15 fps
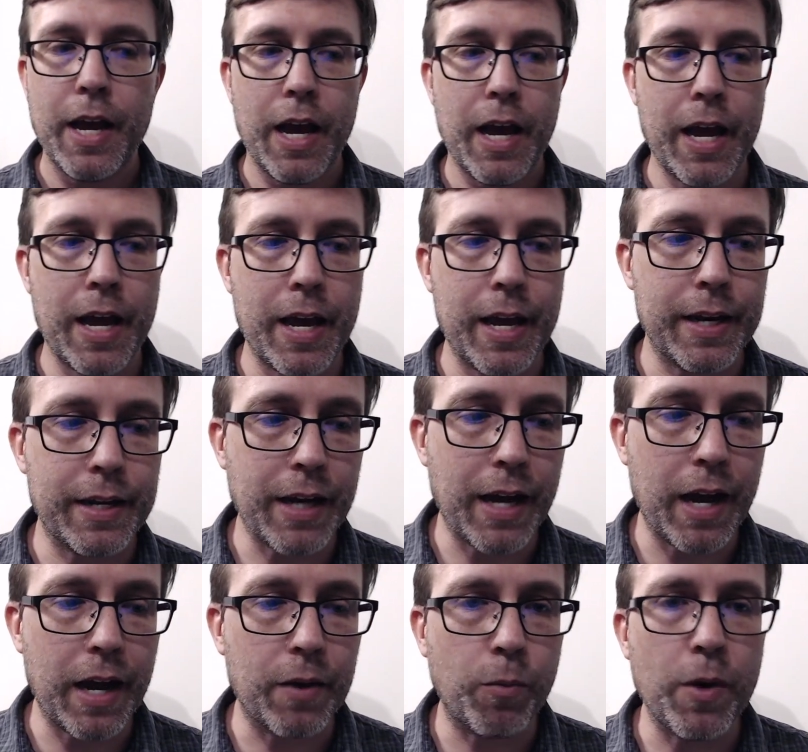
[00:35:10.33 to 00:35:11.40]
And
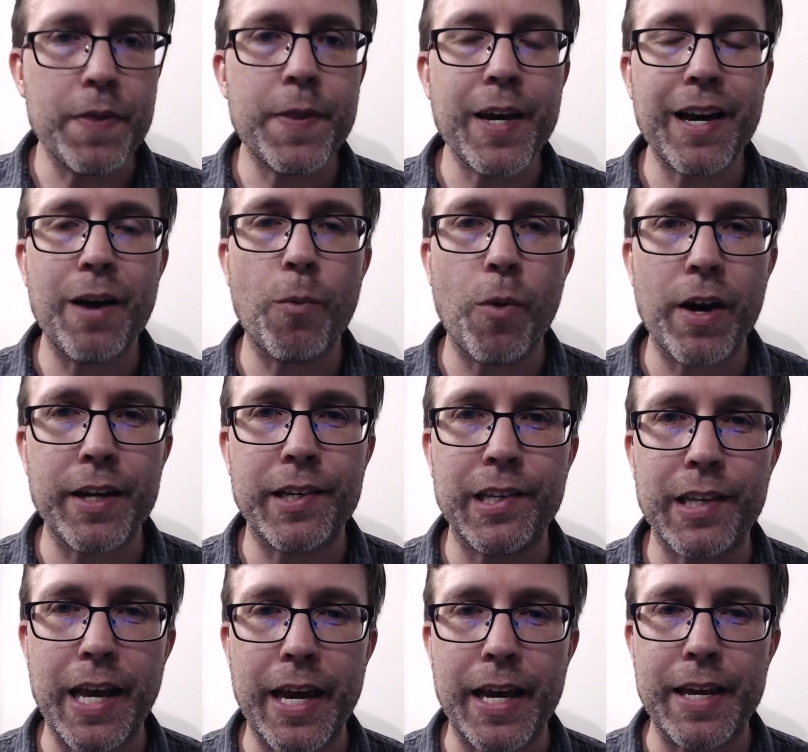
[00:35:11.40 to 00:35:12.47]
I, one thing I want to
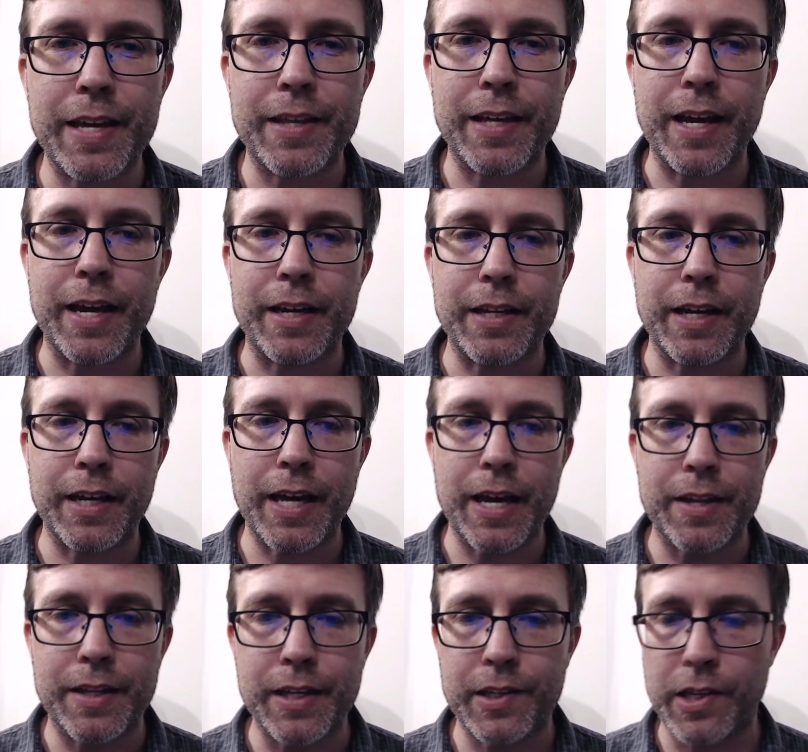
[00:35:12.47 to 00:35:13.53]
say that, again,
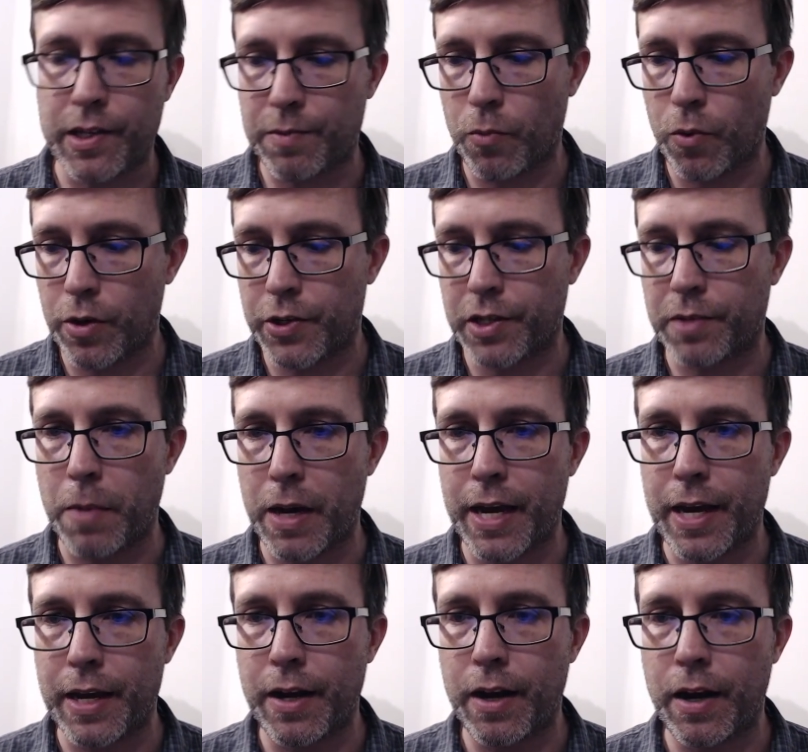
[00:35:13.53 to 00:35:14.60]
this is more just
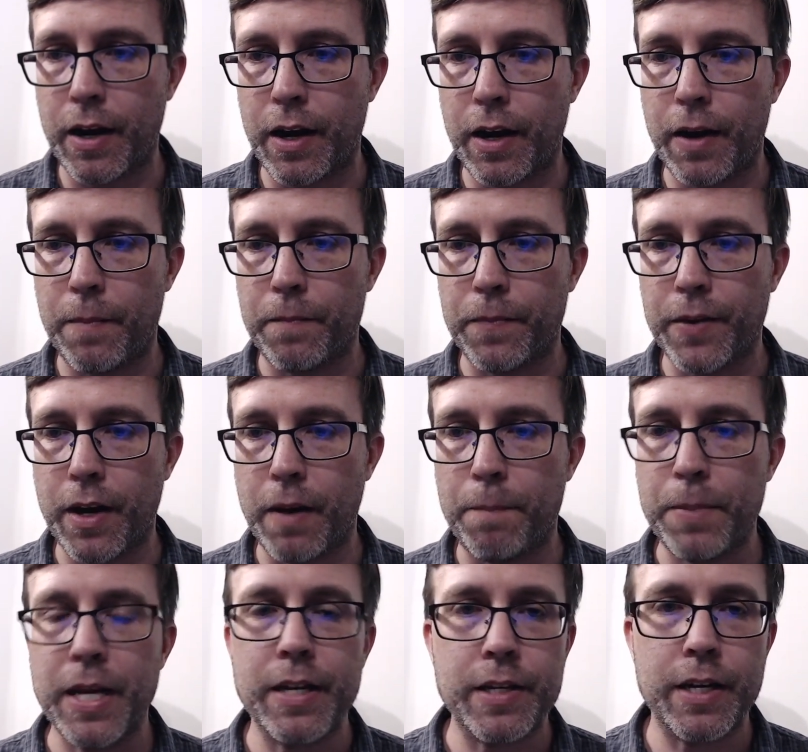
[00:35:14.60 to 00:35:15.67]
my um,
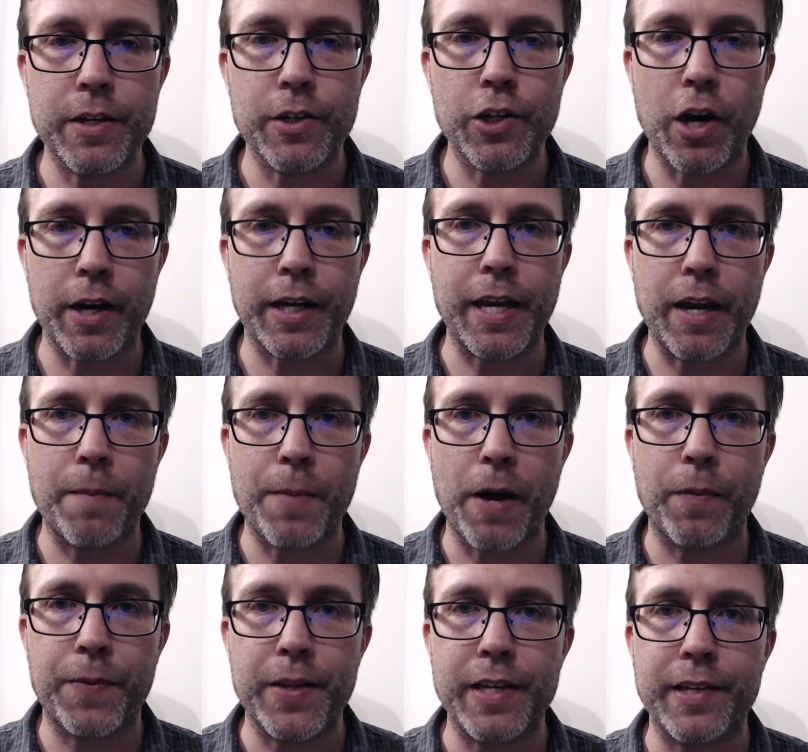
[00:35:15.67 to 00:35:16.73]
opinion talking
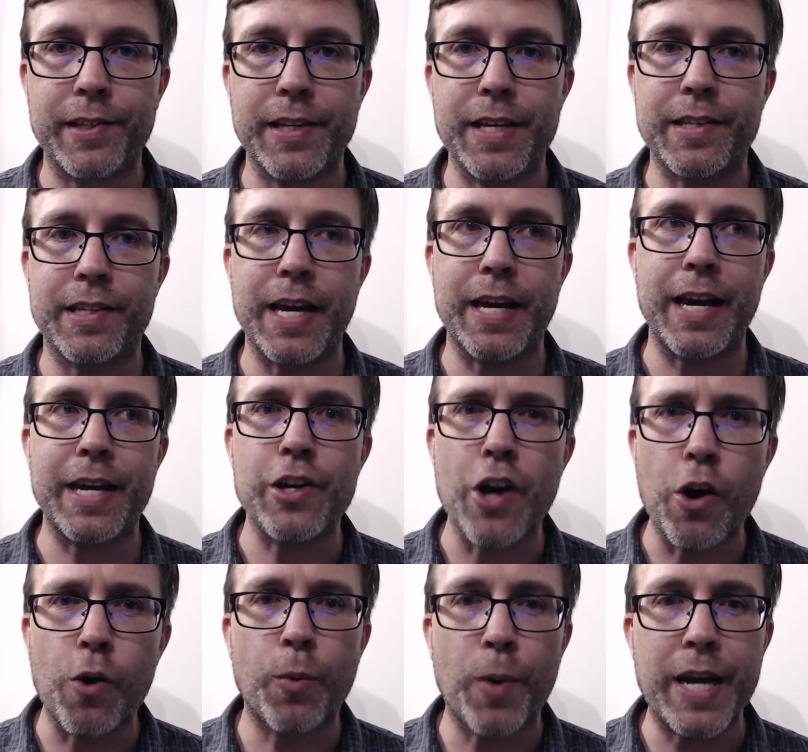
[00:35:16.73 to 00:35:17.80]
about this, is that I
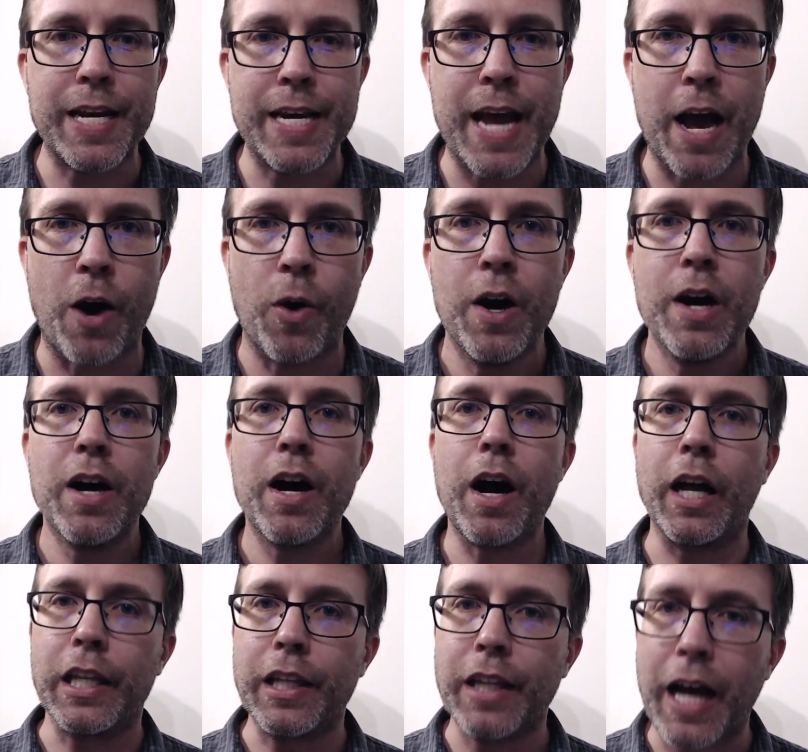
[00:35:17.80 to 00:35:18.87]
know right now a
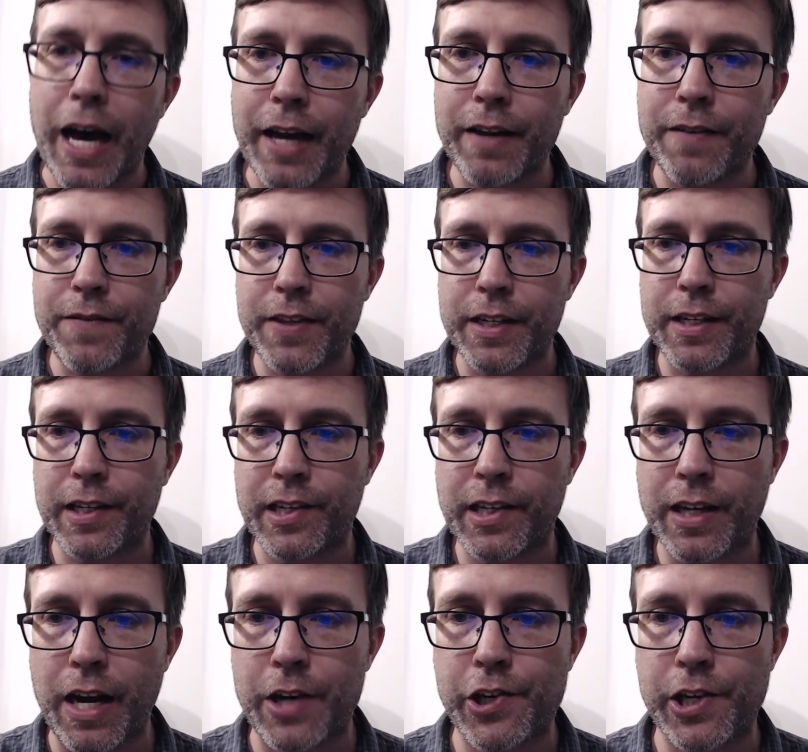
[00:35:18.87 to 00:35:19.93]
lot of the
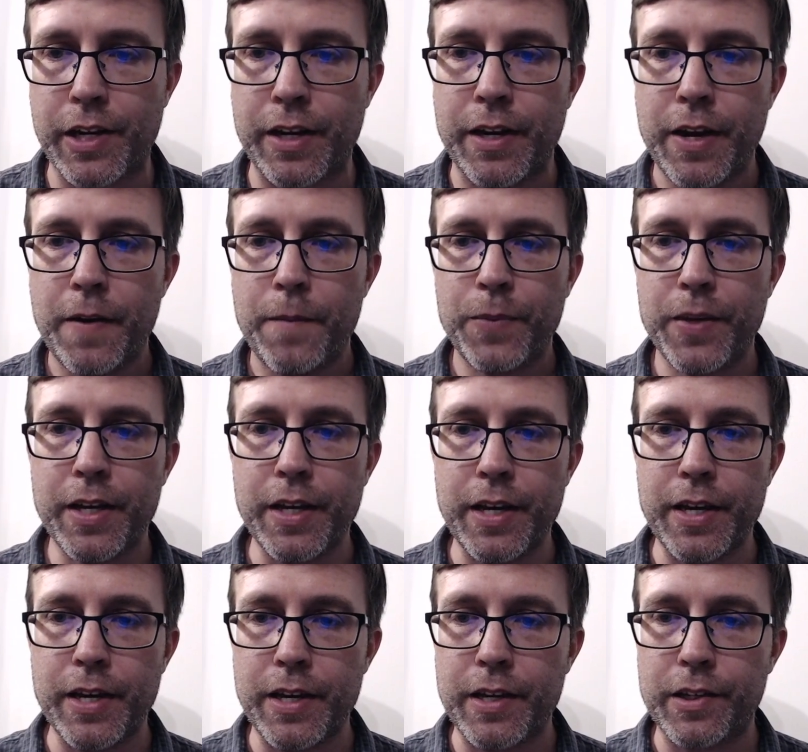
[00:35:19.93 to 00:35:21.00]
discussion
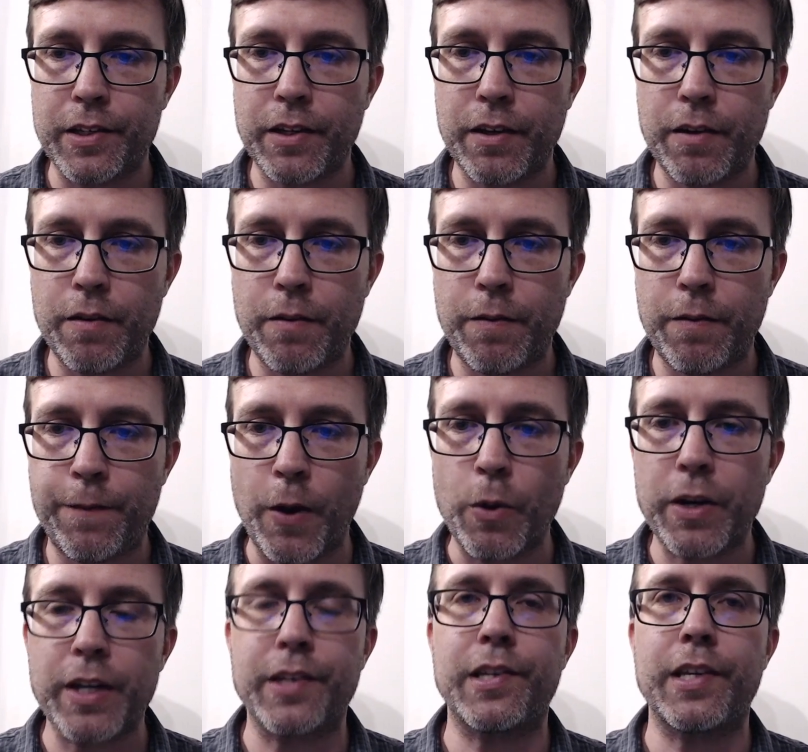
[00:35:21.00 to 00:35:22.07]
is
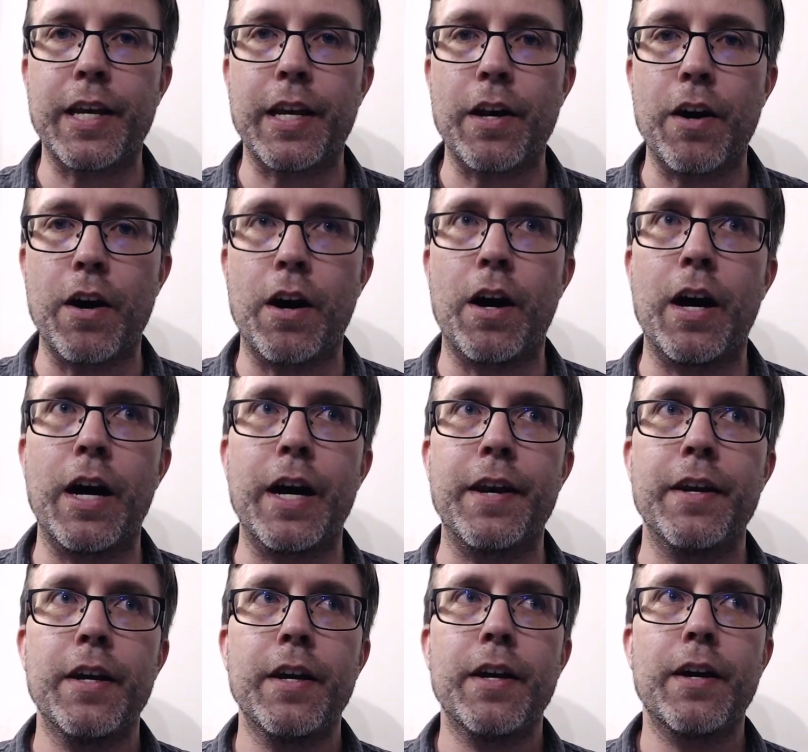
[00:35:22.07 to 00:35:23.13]
focusing on
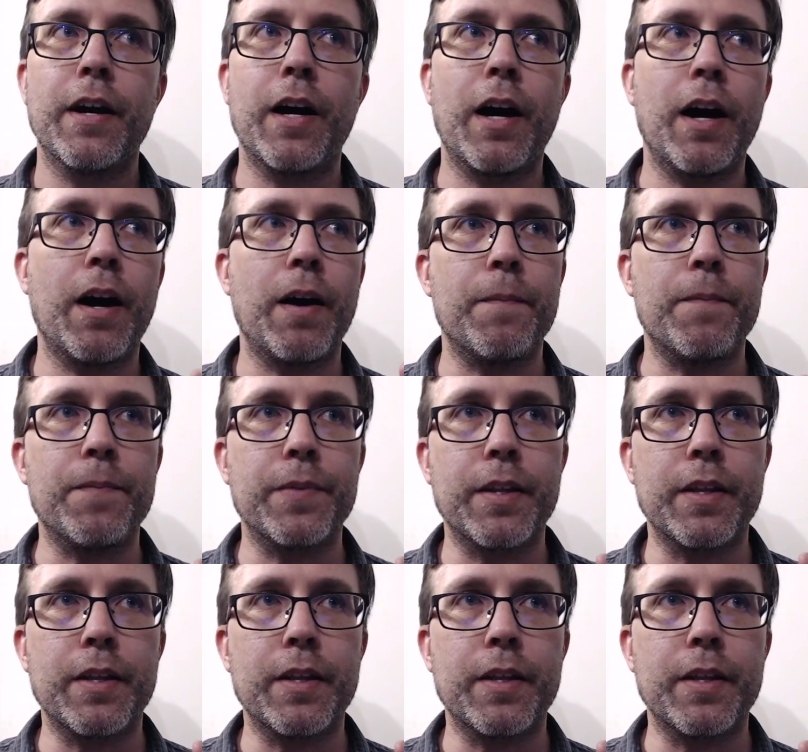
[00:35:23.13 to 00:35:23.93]
um,